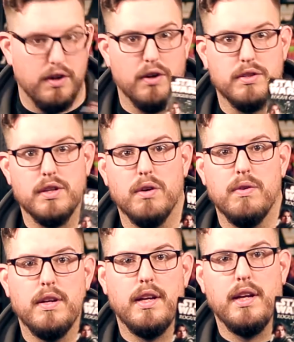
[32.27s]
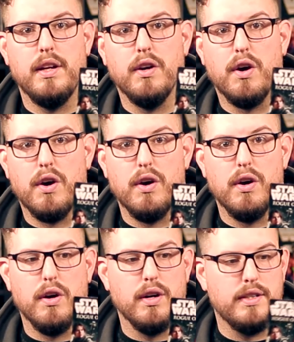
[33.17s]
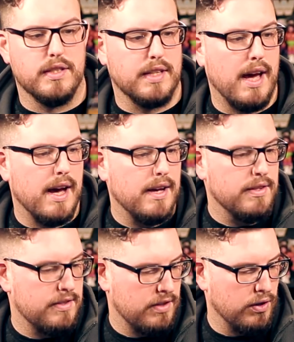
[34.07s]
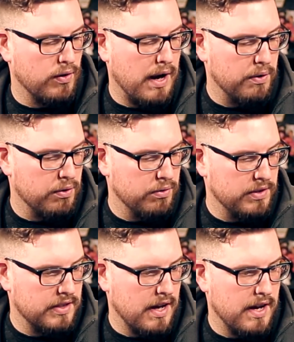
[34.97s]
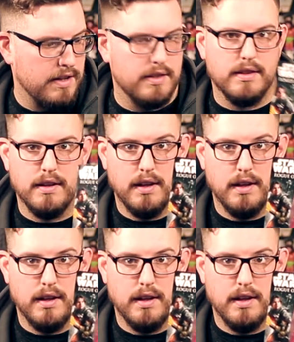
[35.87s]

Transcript: Erso in her disguise, her ground crew disguise.